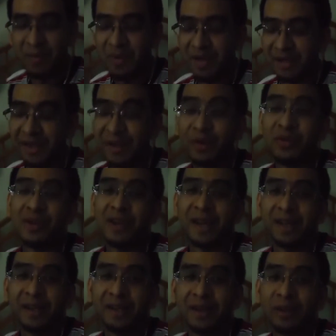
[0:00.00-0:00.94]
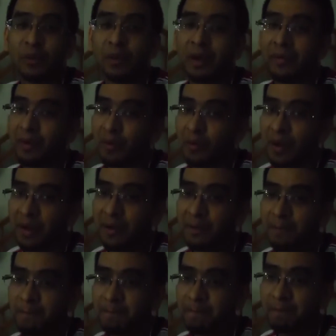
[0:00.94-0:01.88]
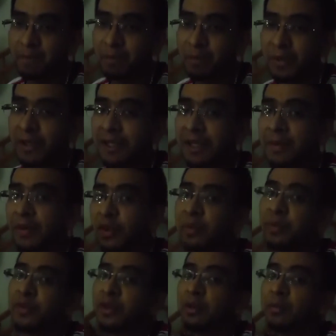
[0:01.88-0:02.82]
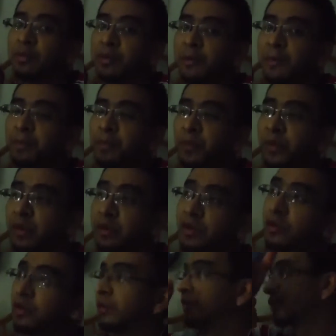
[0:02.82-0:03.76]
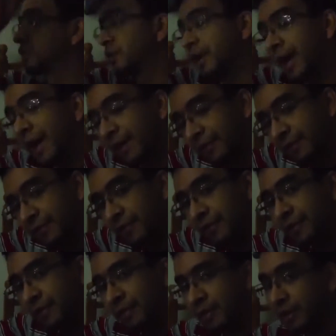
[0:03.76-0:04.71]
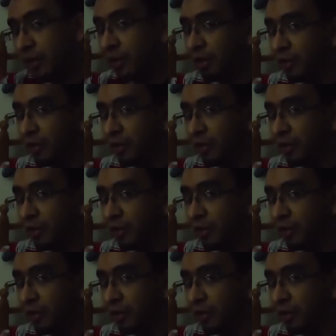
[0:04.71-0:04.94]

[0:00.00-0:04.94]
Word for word: I'm gonna say goodnight to everyone please give me thumbs up subscribe you